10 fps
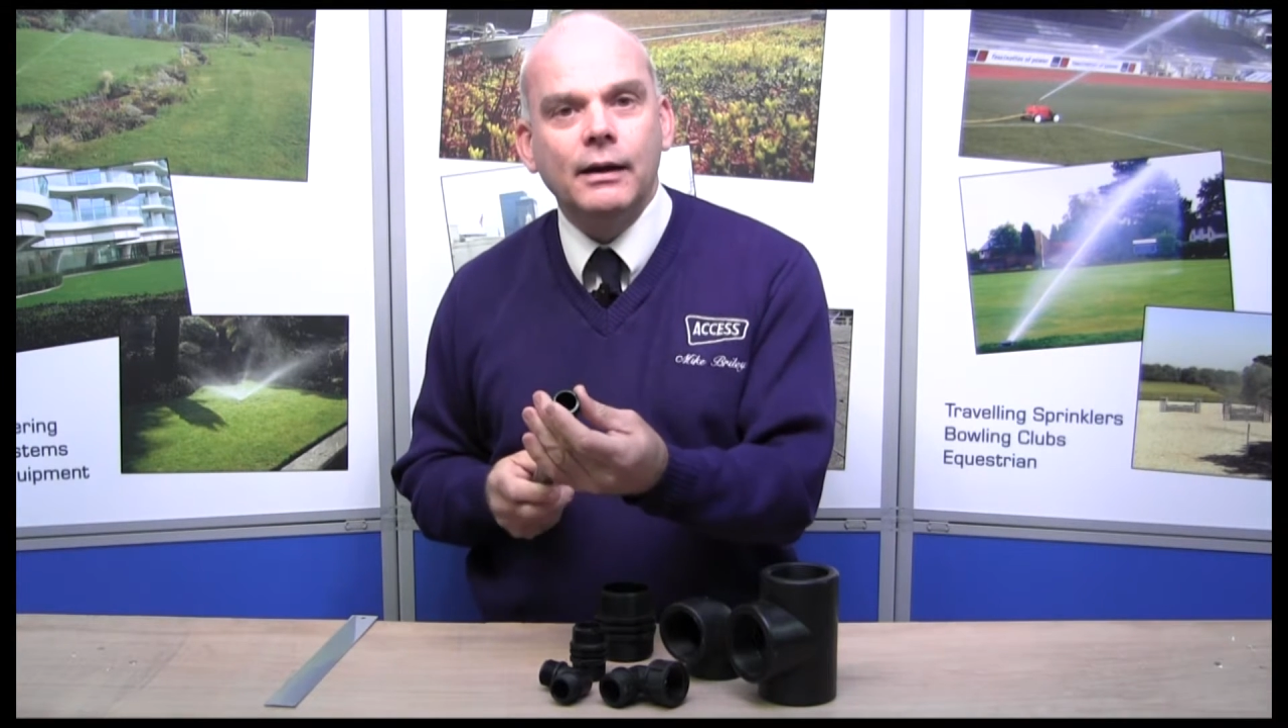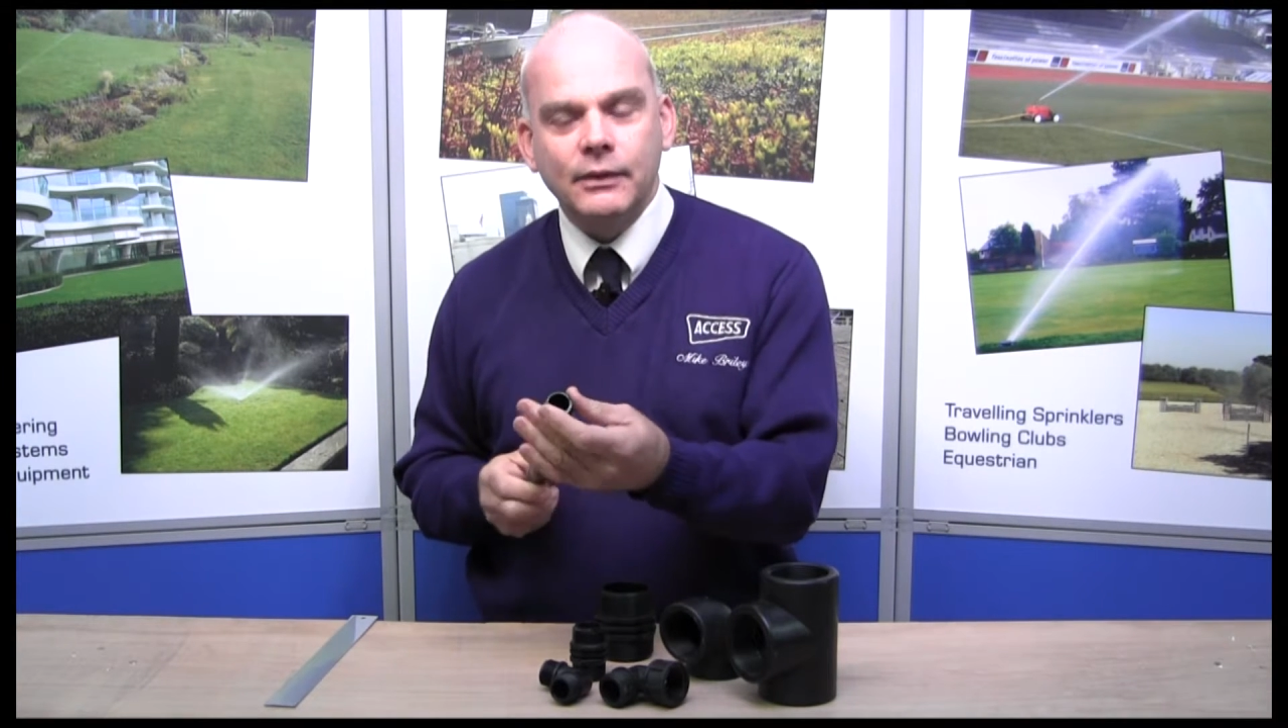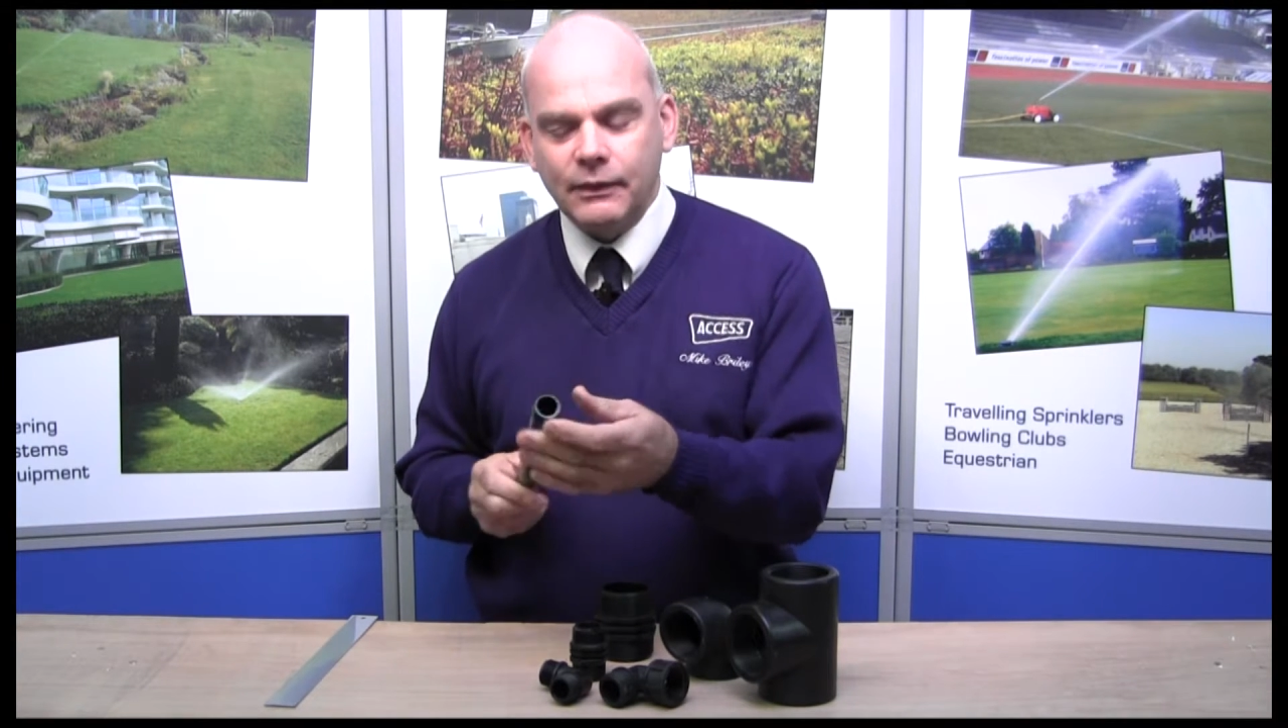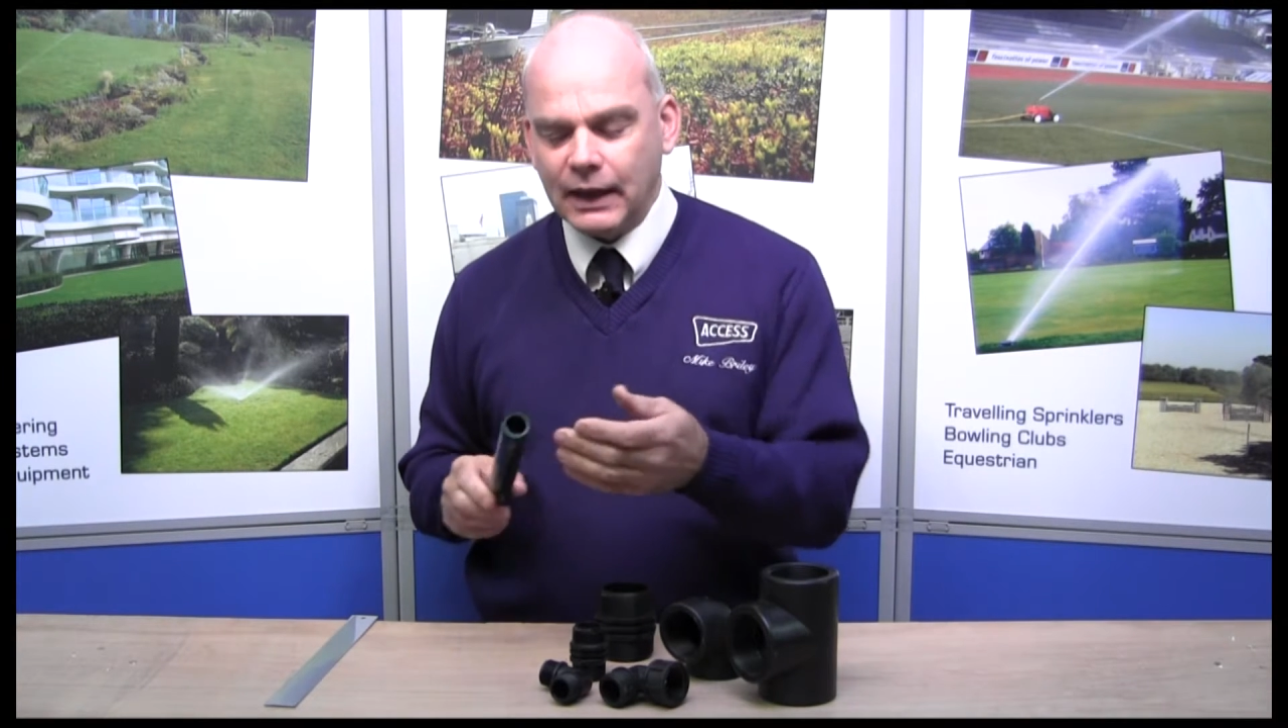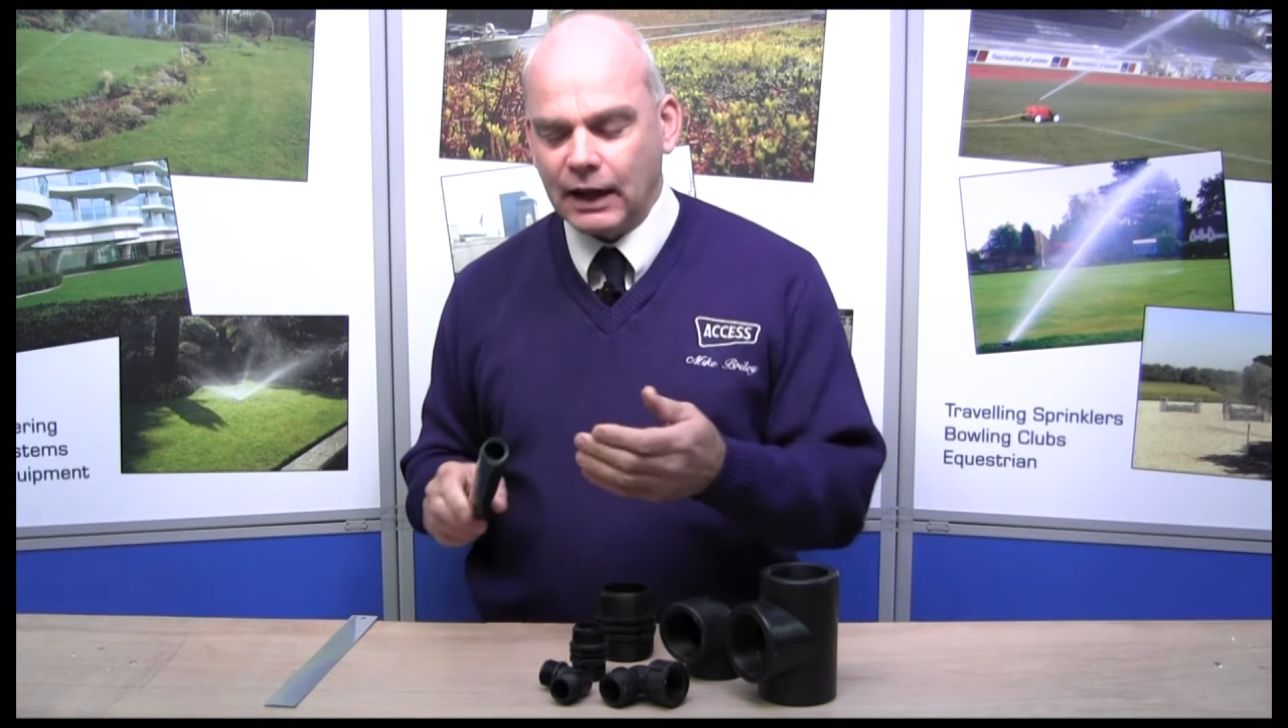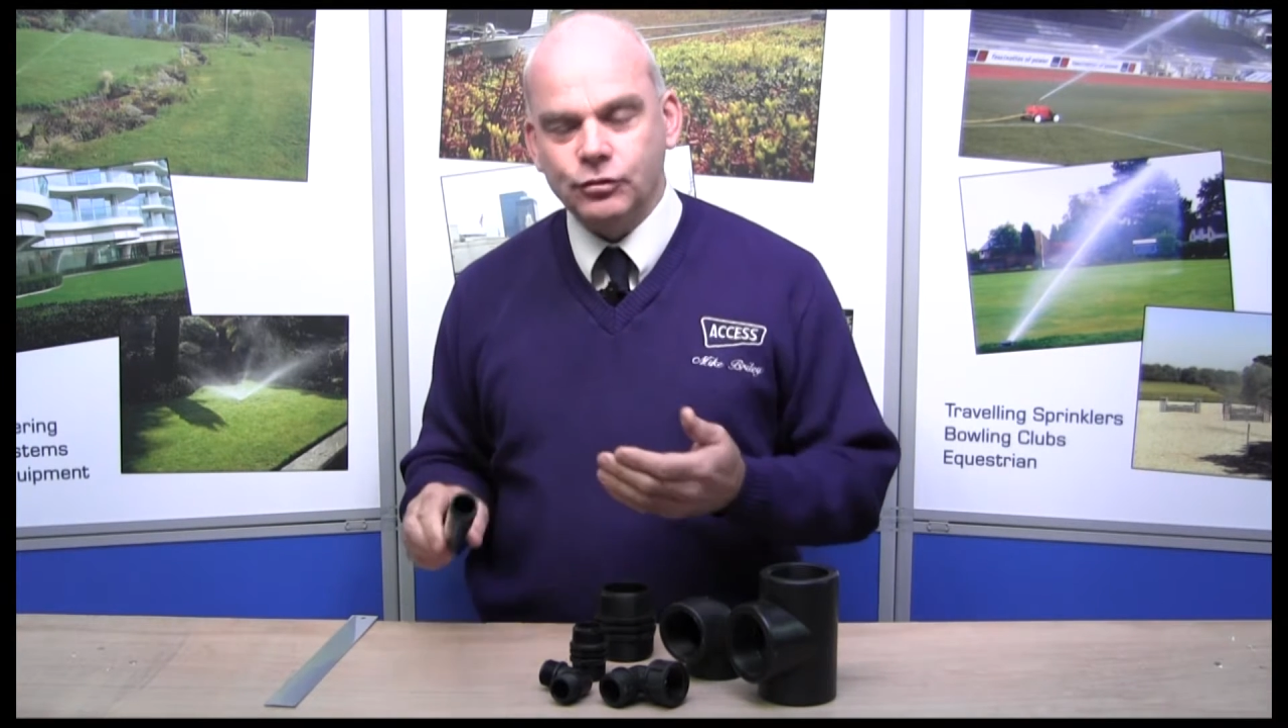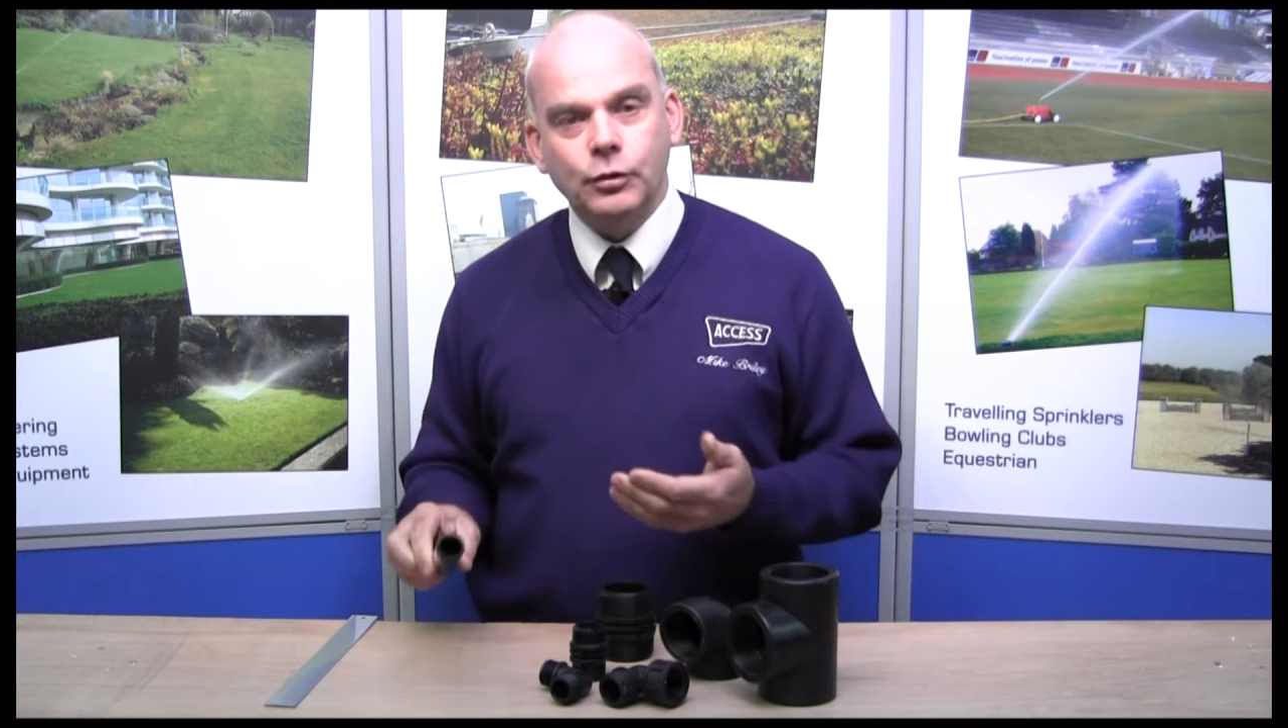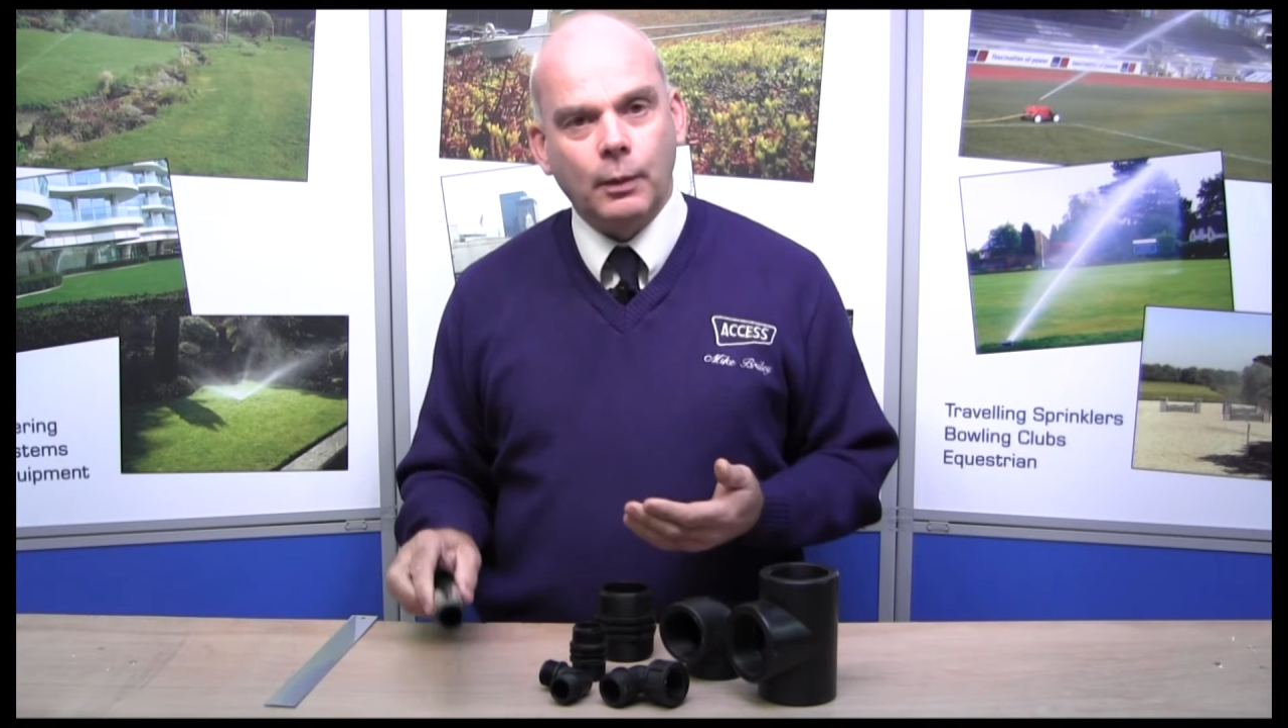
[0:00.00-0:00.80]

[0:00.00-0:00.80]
than the actual